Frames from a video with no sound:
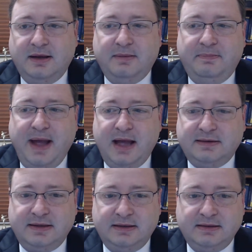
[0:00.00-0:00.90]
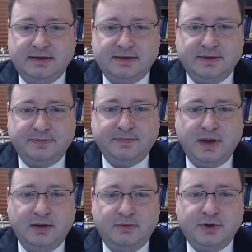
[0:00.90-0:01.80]
Patents,
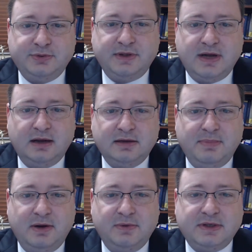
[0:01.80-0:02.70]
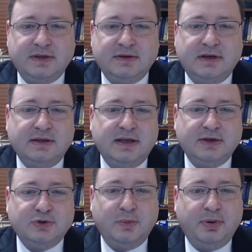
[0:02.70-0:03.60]
which we talked about, which is an
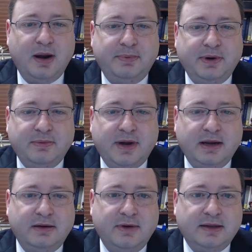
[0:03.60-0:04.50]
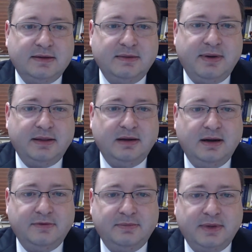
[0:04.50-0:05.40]
intellectual property right granted by the
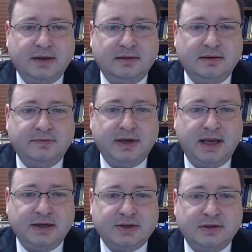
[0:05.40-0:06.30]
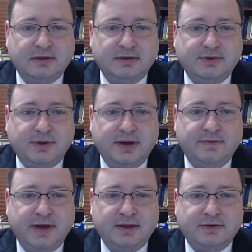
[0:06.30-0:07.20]
government of a nation to an
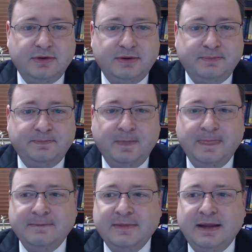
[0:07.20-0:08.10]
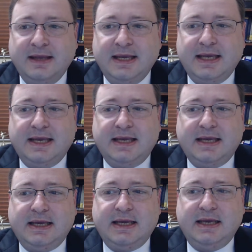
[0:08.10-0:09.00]
inventor,
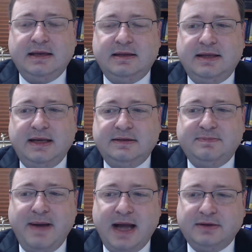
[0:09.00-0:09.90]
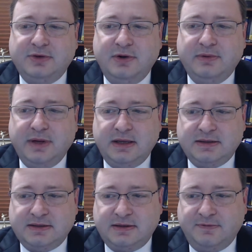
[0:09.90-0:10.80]
it dates back to
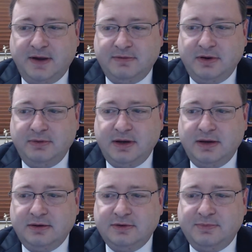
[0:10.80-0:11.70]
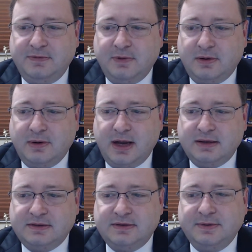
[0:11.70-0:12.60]
Greece 500 years before
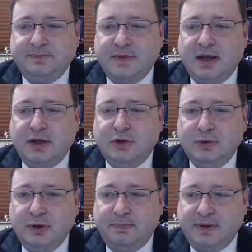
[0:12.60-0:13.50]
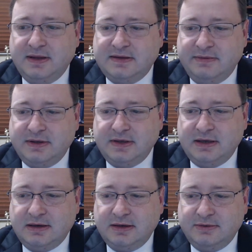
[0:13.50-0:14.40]
Christ, Europe in the
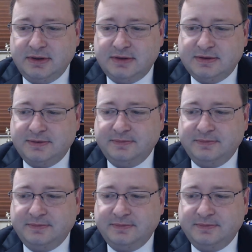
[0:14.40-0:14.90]
1700s,